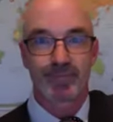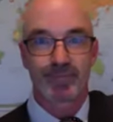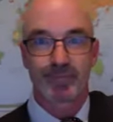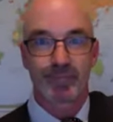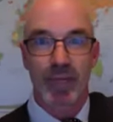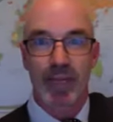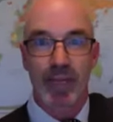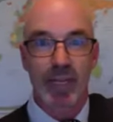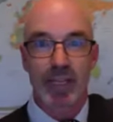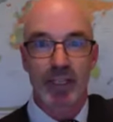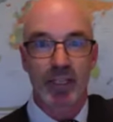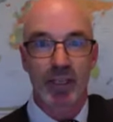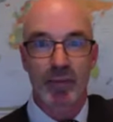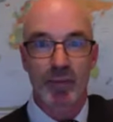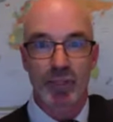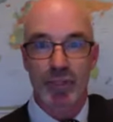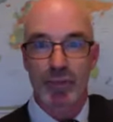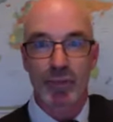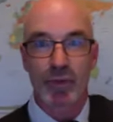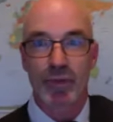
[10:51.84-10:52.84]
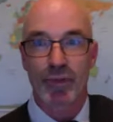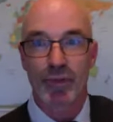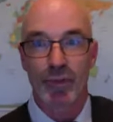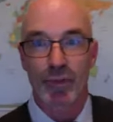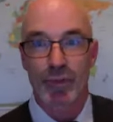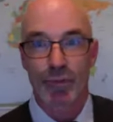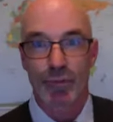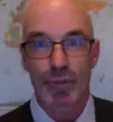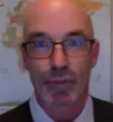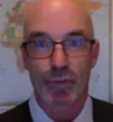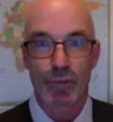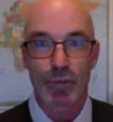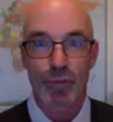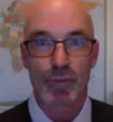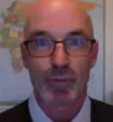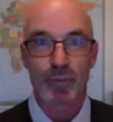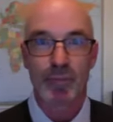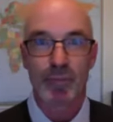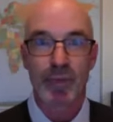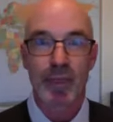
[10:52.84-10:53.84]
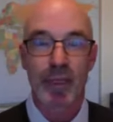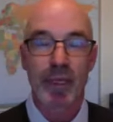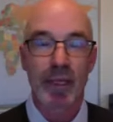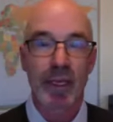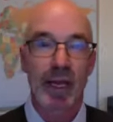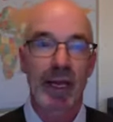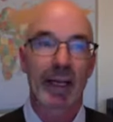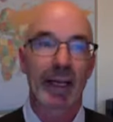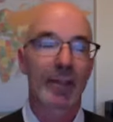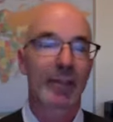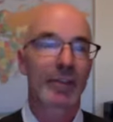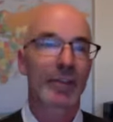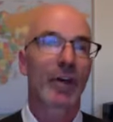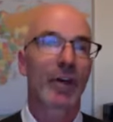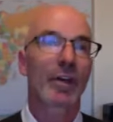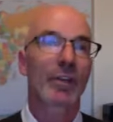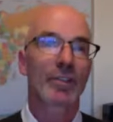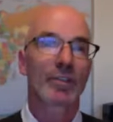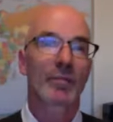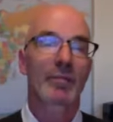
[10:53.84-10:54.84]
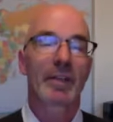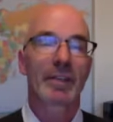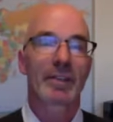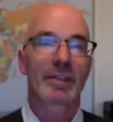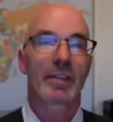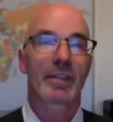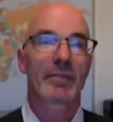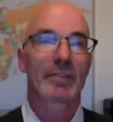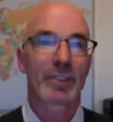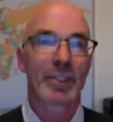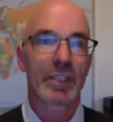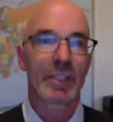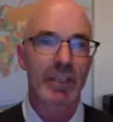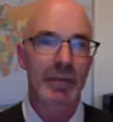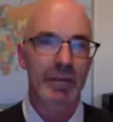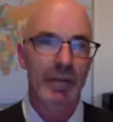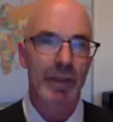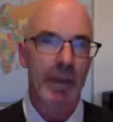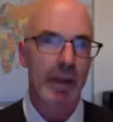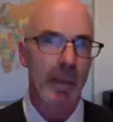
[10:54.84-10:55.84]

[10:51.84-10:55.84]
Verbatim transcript: my income just went through the roof. And I thought to myself, Steve,